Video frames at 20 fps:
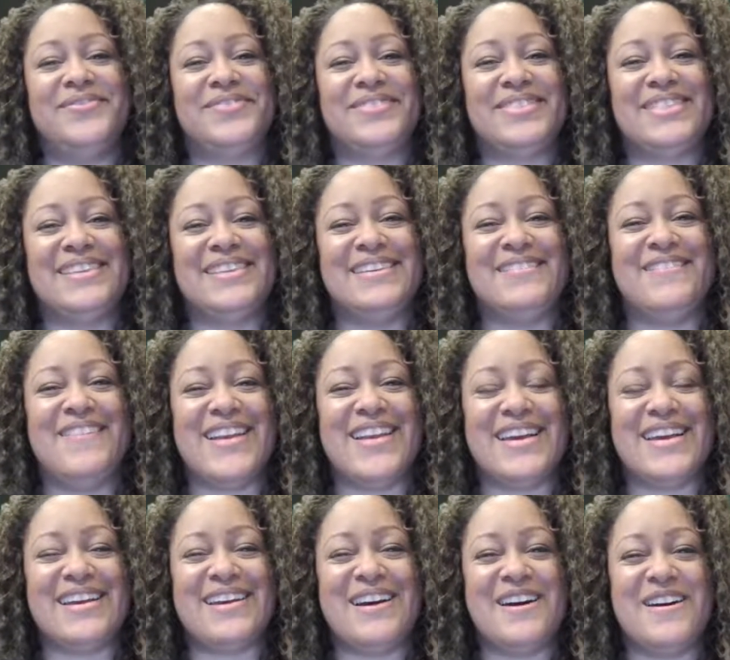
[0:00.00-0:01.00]
when
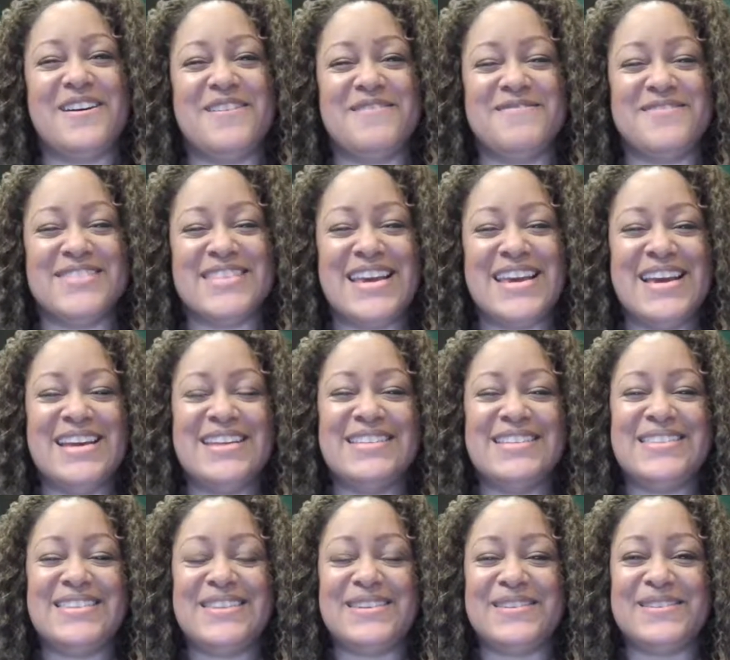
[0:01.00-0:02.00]
it comes
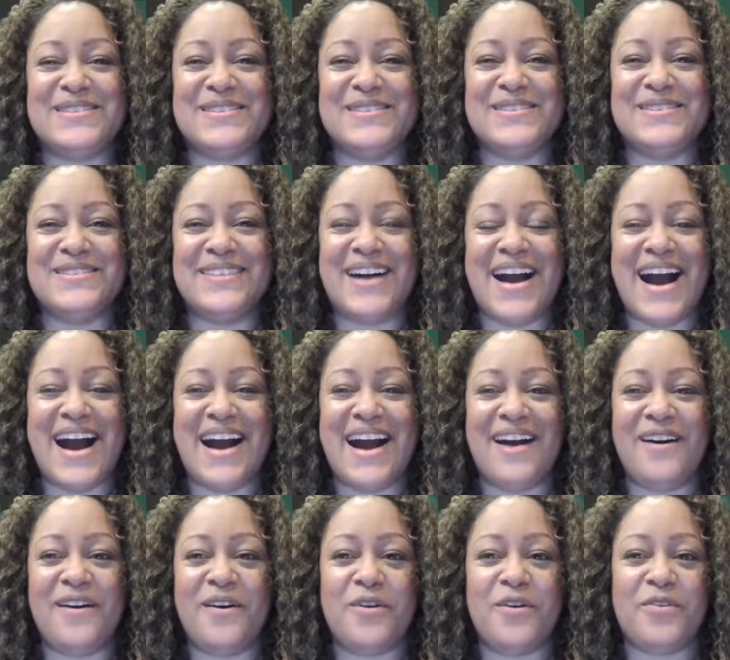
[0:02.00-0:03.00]
to
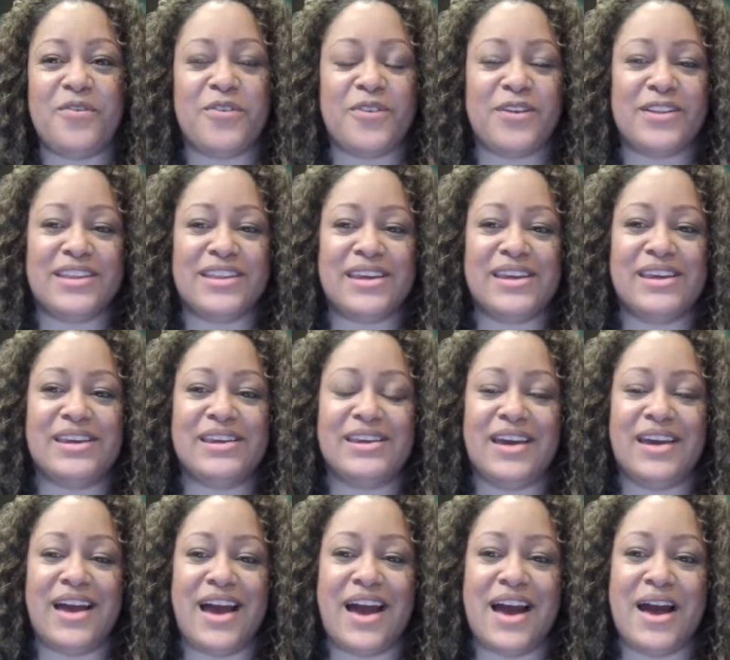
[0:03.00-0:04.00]
overly
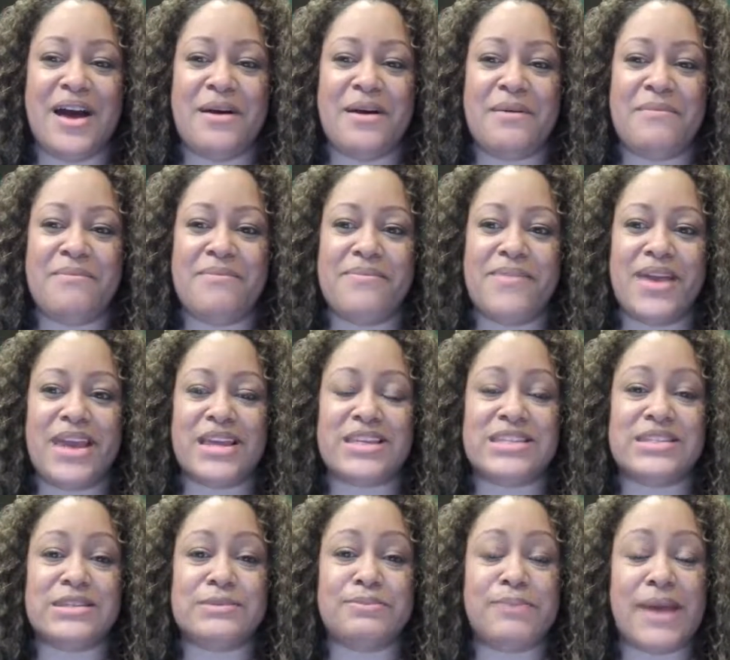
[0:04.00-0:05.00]

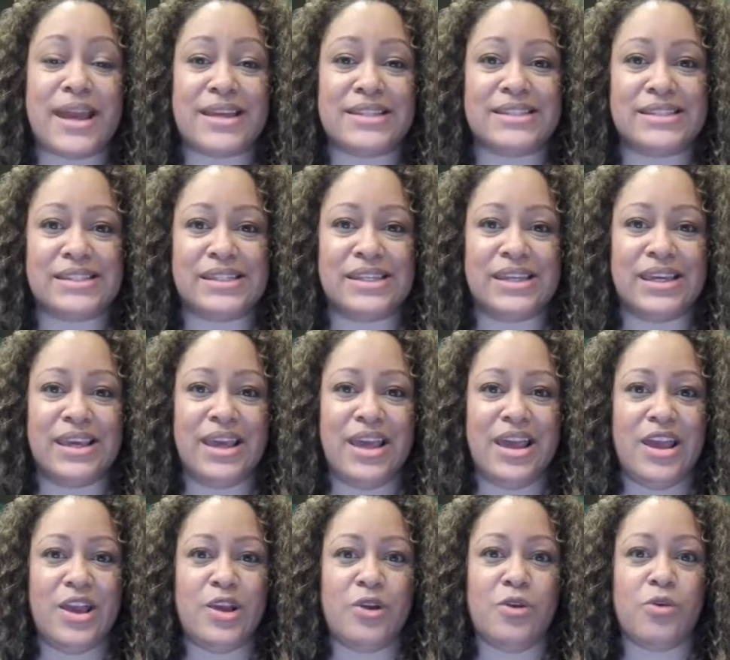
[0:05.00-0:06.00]
expecting
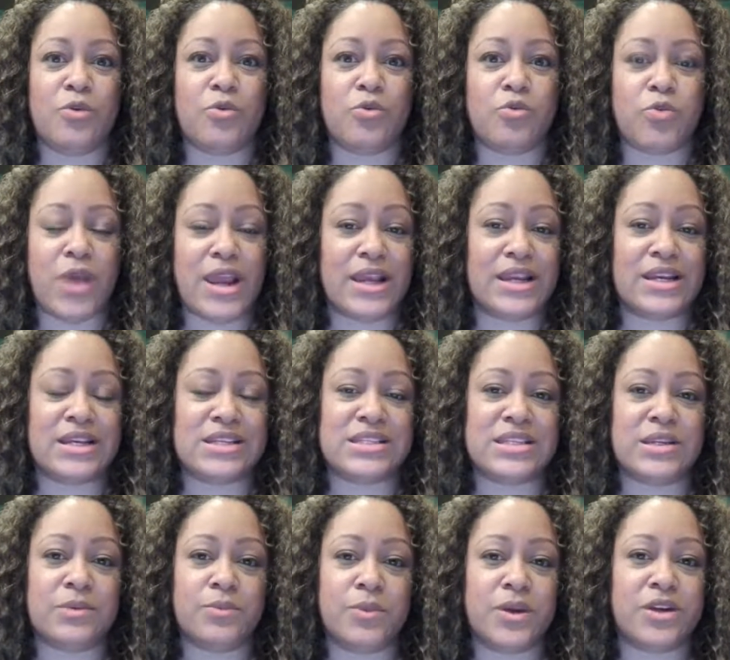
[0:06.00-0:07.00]
greatness
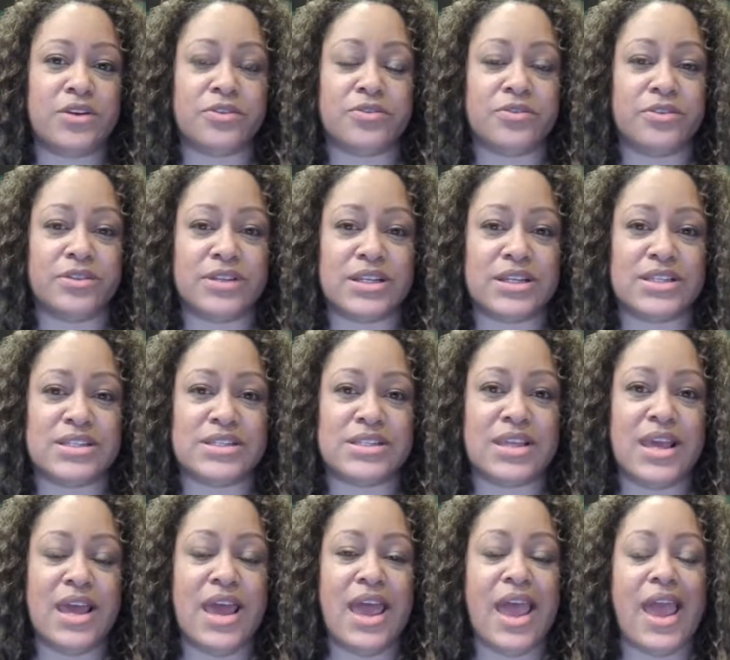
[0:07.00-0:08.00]
and wonderfulness.
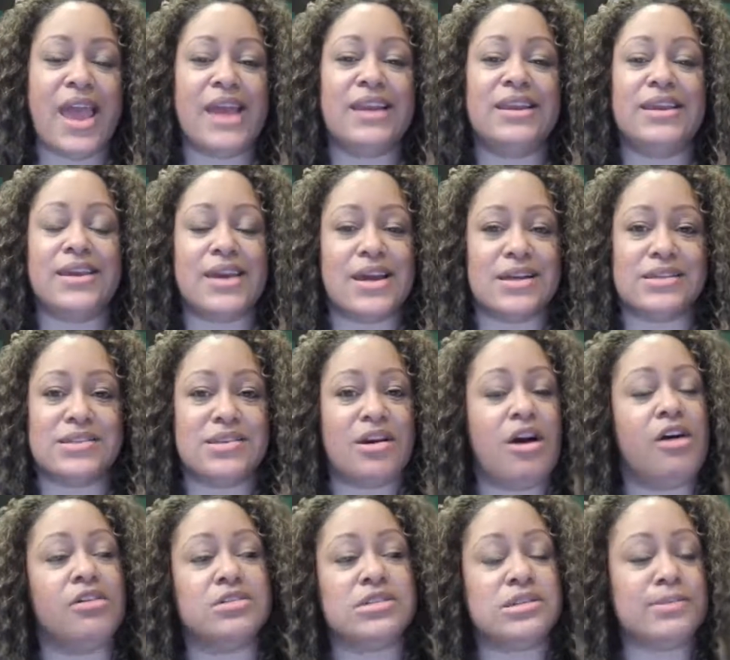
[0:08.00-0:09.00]
And yes,
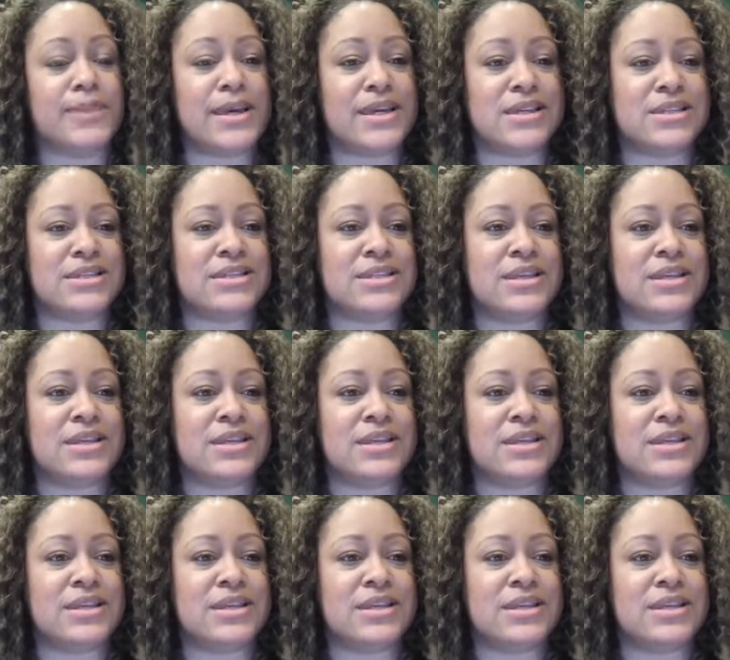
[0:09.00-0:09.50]
alt space,